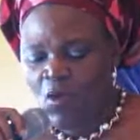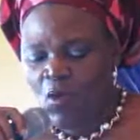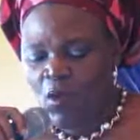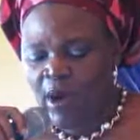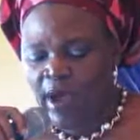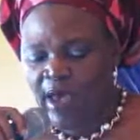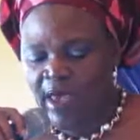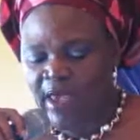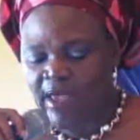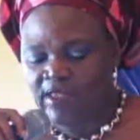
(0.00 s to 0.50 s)

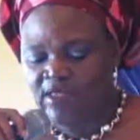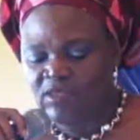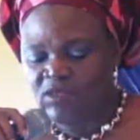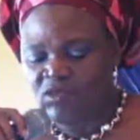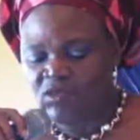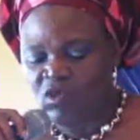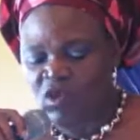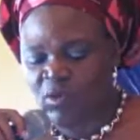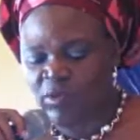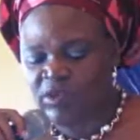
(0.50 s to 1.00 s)
while its
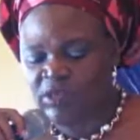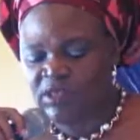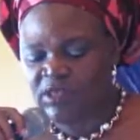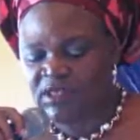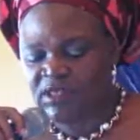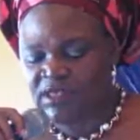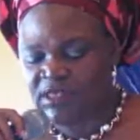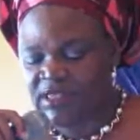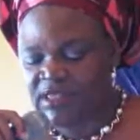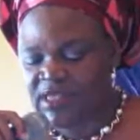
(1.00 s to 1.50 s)
2
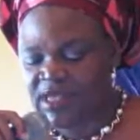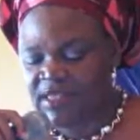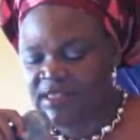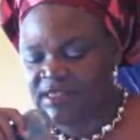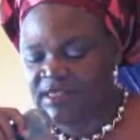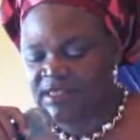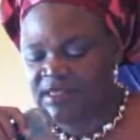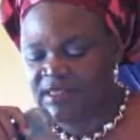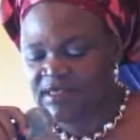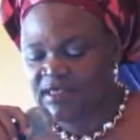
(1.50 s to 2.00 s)
community
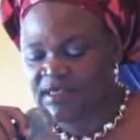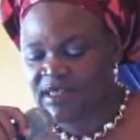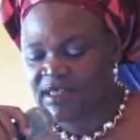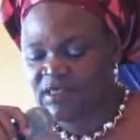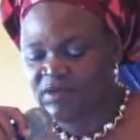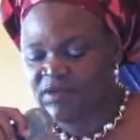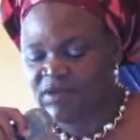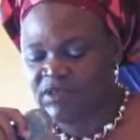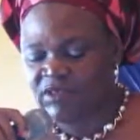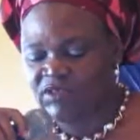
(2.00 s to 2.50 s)
leaders in the
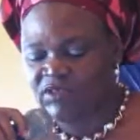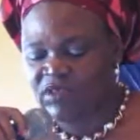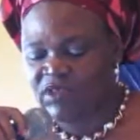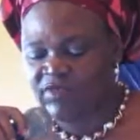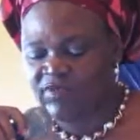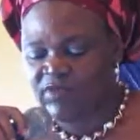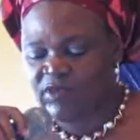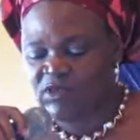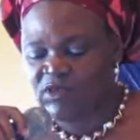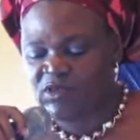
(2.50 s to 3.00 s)
state were
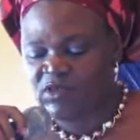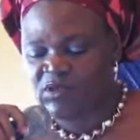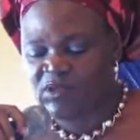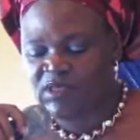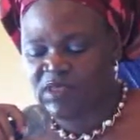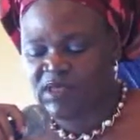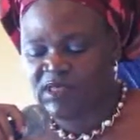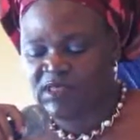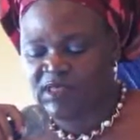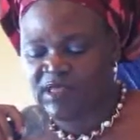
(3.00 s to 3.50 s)
trained for
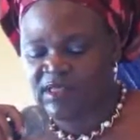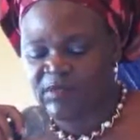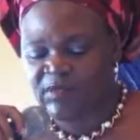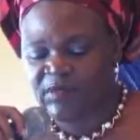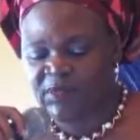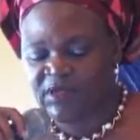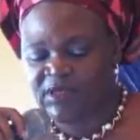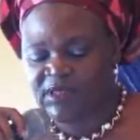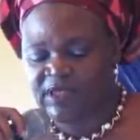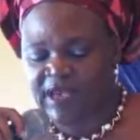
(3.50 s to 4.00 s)
2 days at the
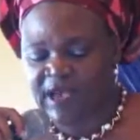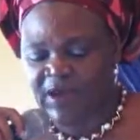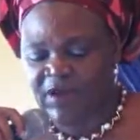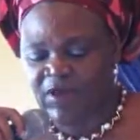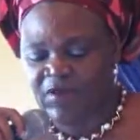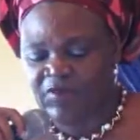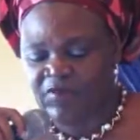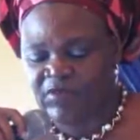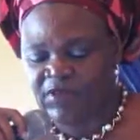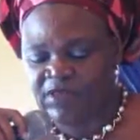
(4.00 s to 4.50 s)
PCI
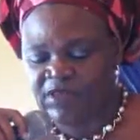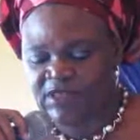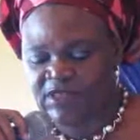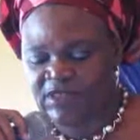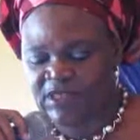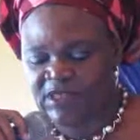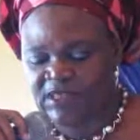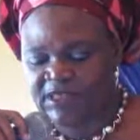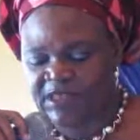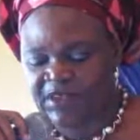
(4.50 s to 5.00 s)
conference
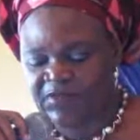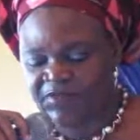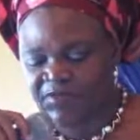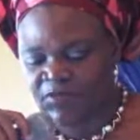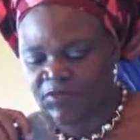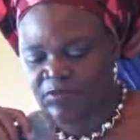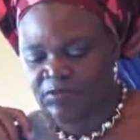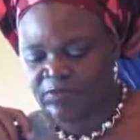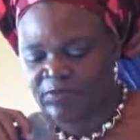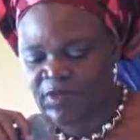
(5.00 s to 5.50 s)
center.
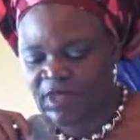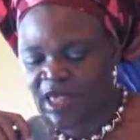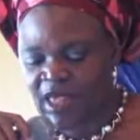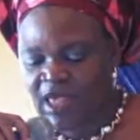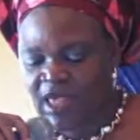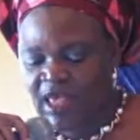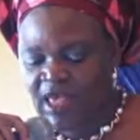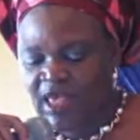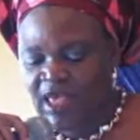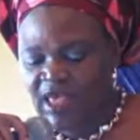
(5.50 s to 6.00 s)

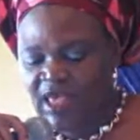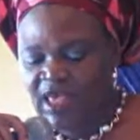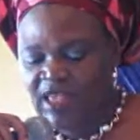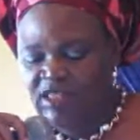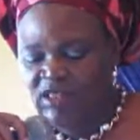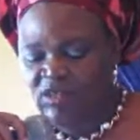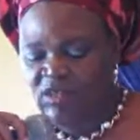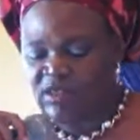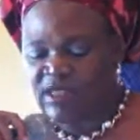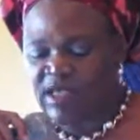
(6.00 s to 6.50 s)

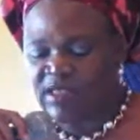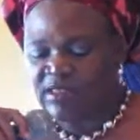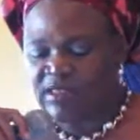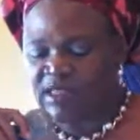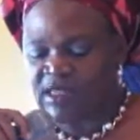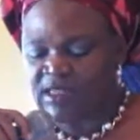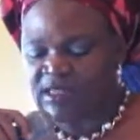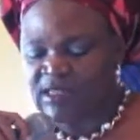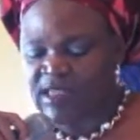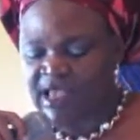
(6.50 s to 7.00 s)
In
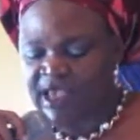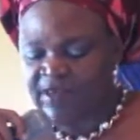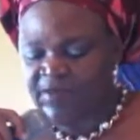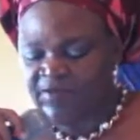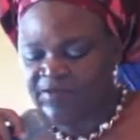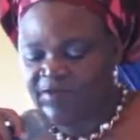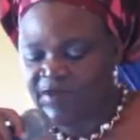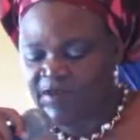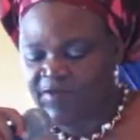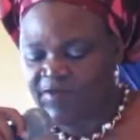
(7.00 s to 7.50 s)

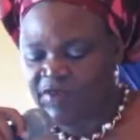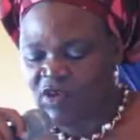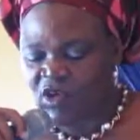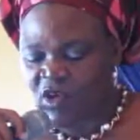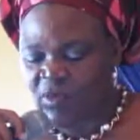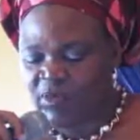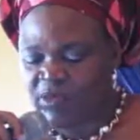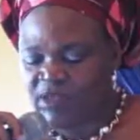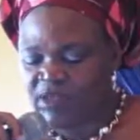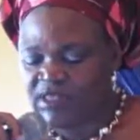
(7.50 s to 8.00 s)
2009, 50
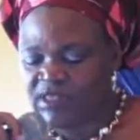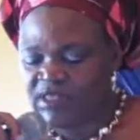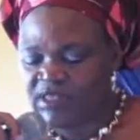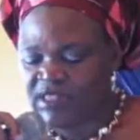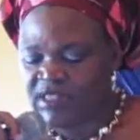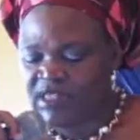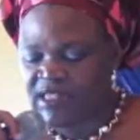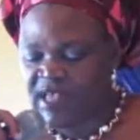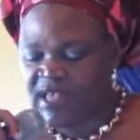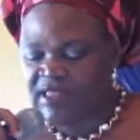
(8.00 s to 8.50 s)
community
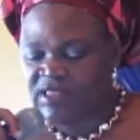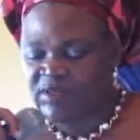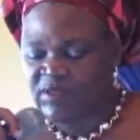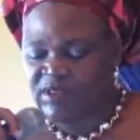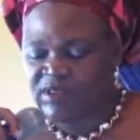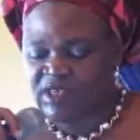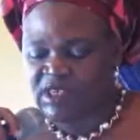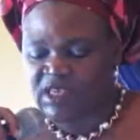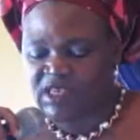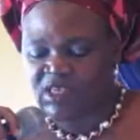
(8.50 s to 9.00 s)
leaders were
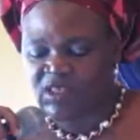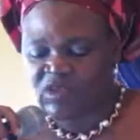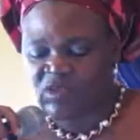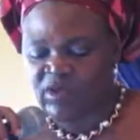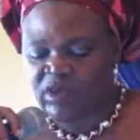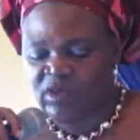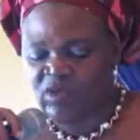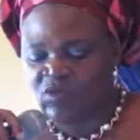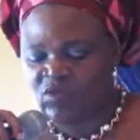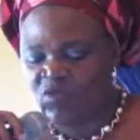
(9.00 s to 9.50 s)
taken to
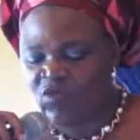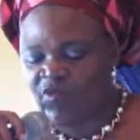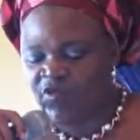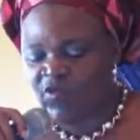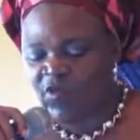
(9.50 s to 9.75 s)
Enugu